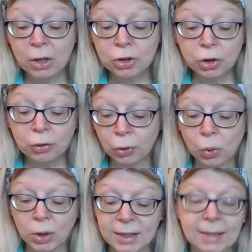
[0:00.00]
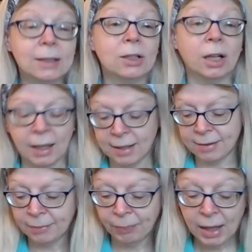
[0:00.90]
2 for horses and
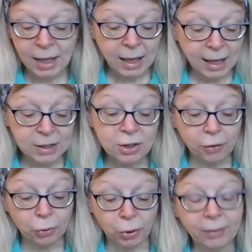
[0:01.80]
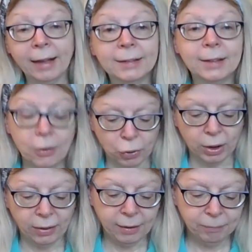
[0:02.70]
donkeys, and so forth and so
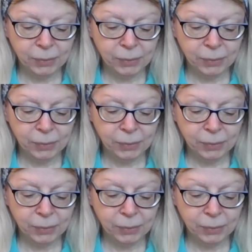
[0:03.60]
forth.